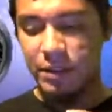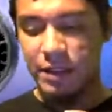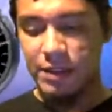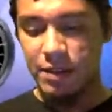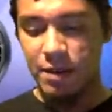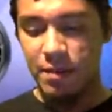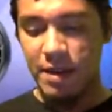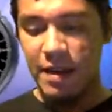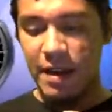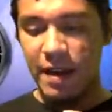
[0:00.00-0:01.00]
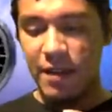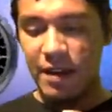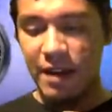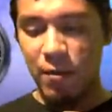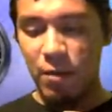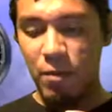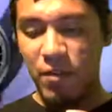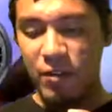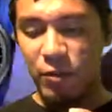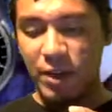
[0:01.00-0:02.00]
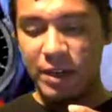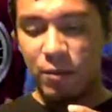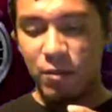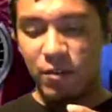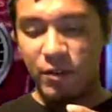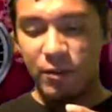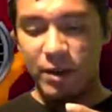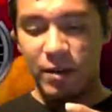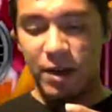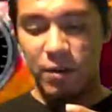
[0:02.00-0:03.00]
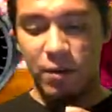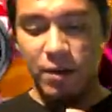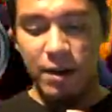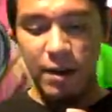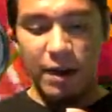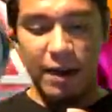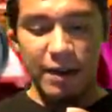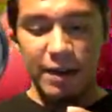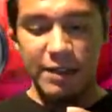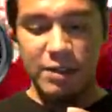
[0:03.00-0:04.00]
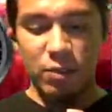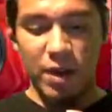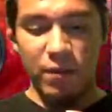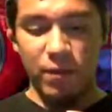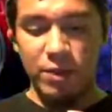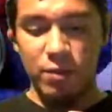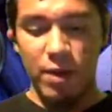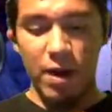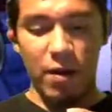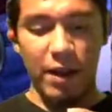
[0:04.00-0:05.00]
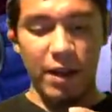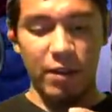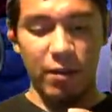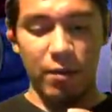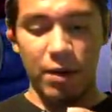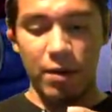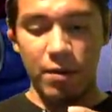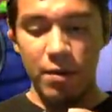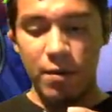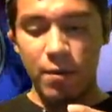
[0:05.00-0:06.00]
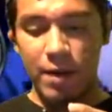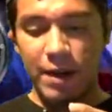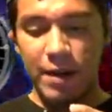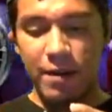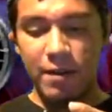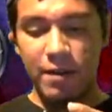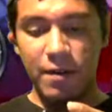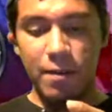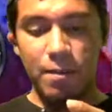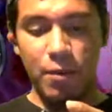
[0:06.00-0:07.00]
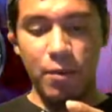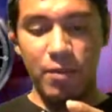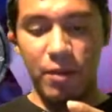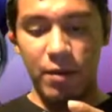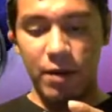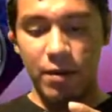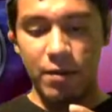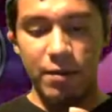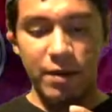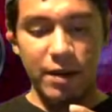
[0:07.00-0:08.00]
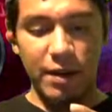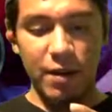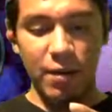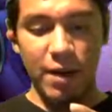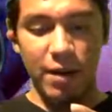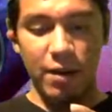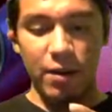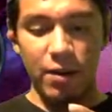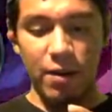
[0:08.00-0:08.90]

this on him? And then can we move out the way? Okay, cool. All right, let's wait for it to run out. Okay, there we go. Right here. Boom, there we go. Can we get another?